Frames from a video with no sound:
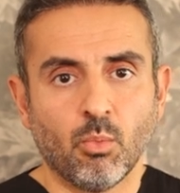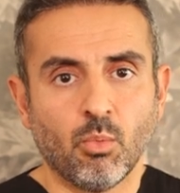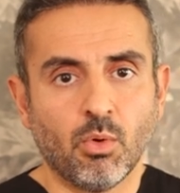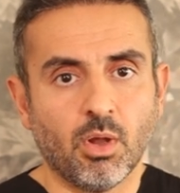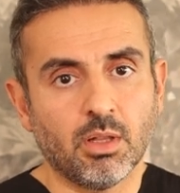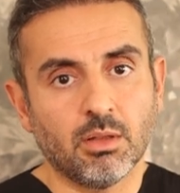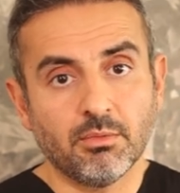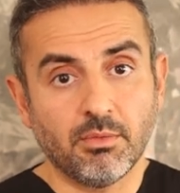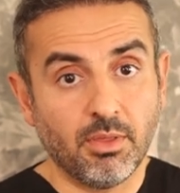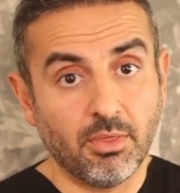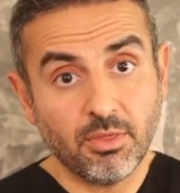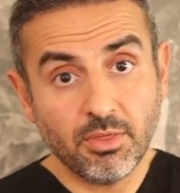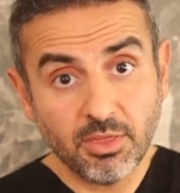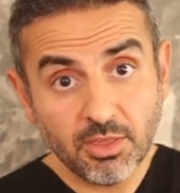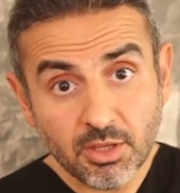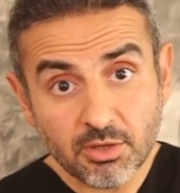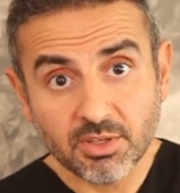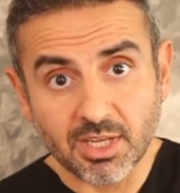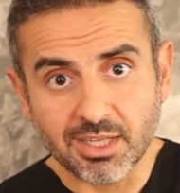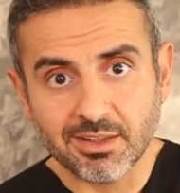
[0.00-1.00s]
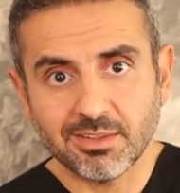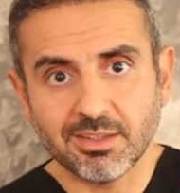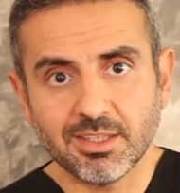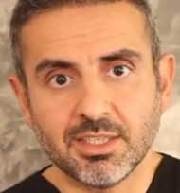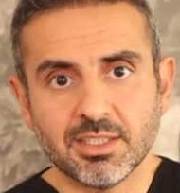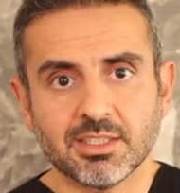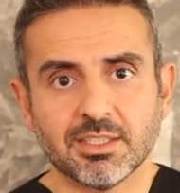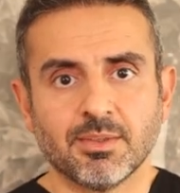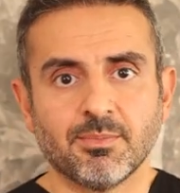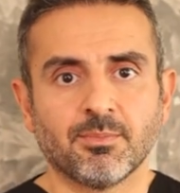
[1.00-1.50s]
Well, in theory at
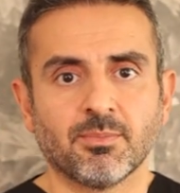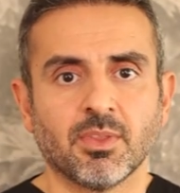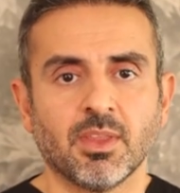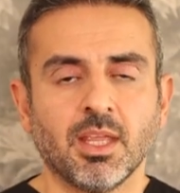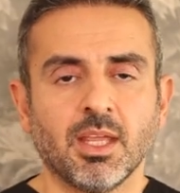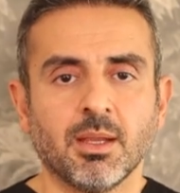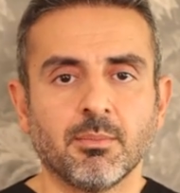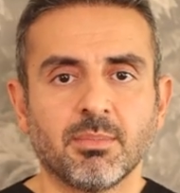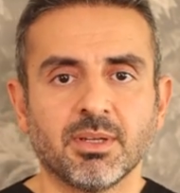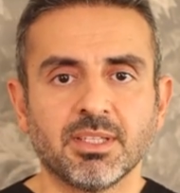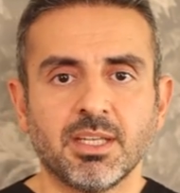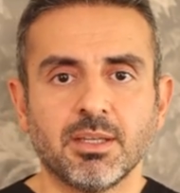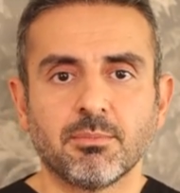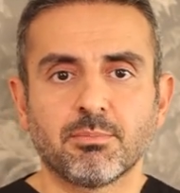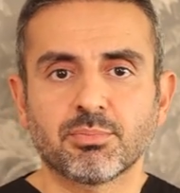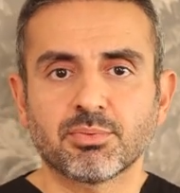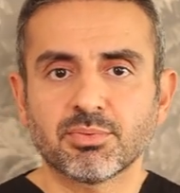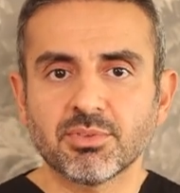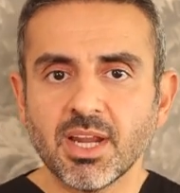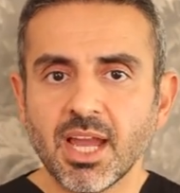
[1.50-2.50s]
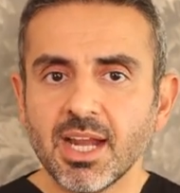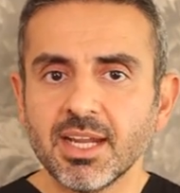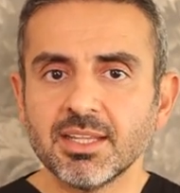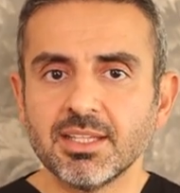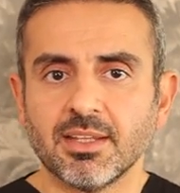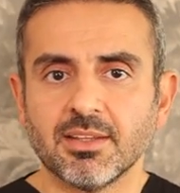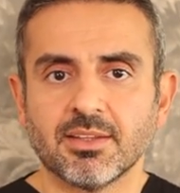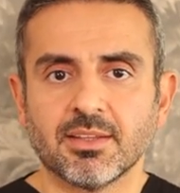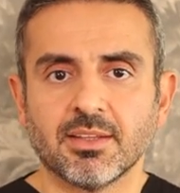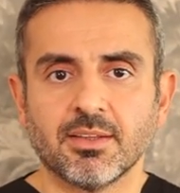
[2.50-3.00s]
least, but in
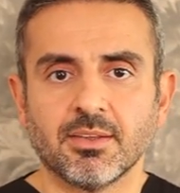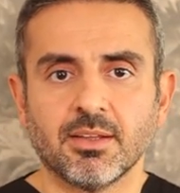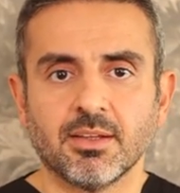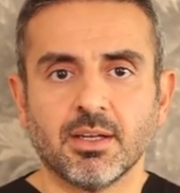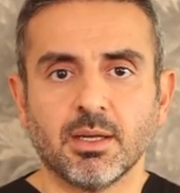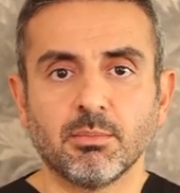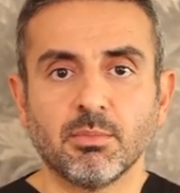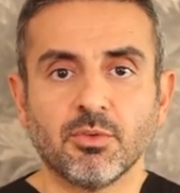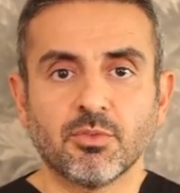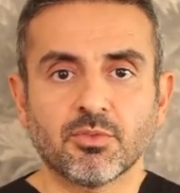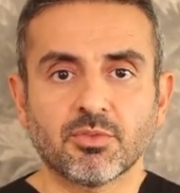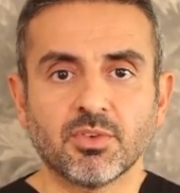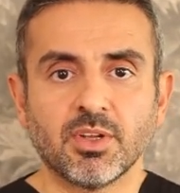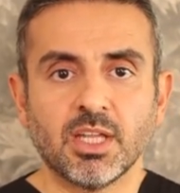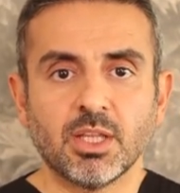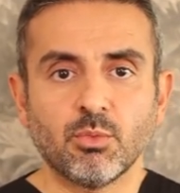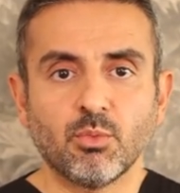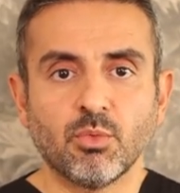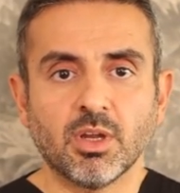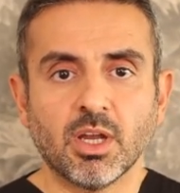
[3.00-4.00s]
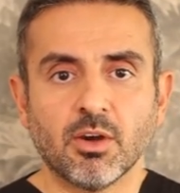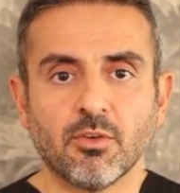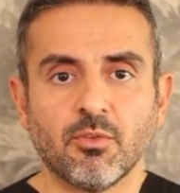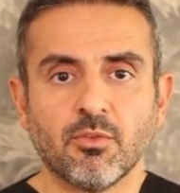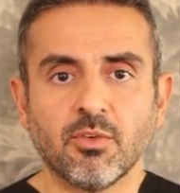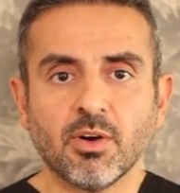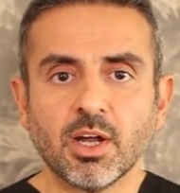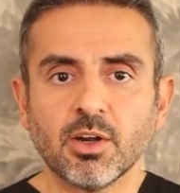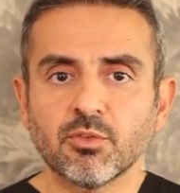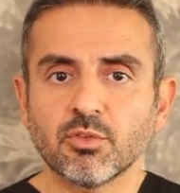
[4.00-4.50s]
practice, I'm afraid we are
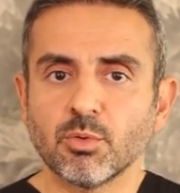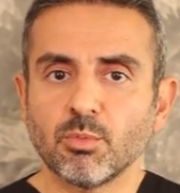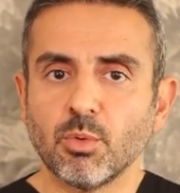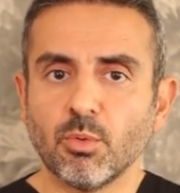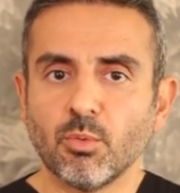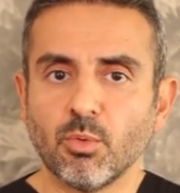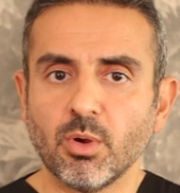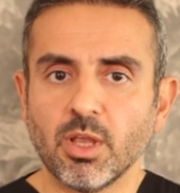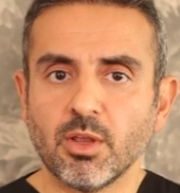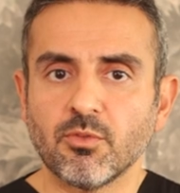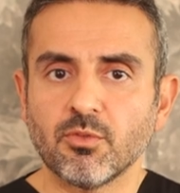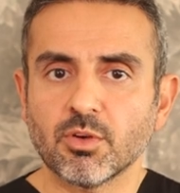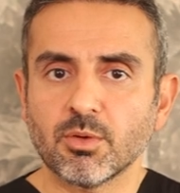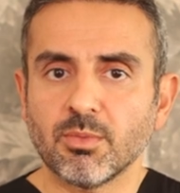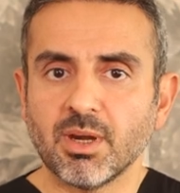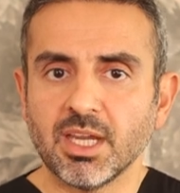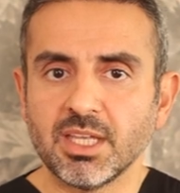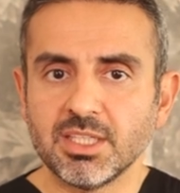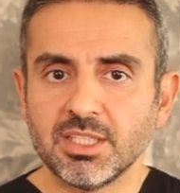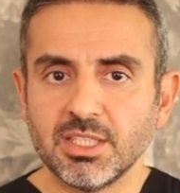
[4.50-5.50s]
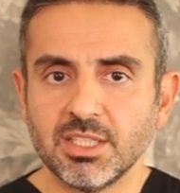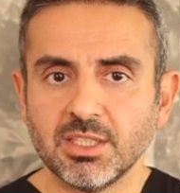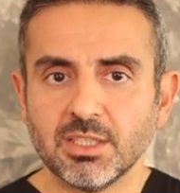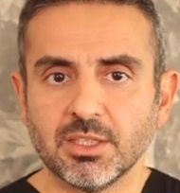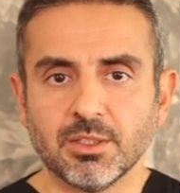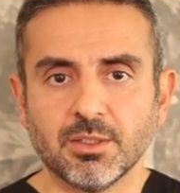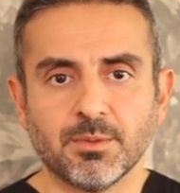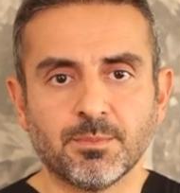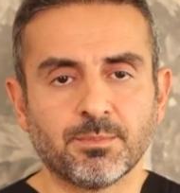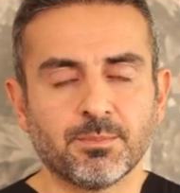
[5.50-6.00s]
far from away from
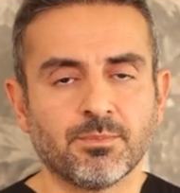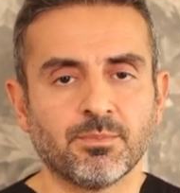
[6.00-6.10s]
ideal.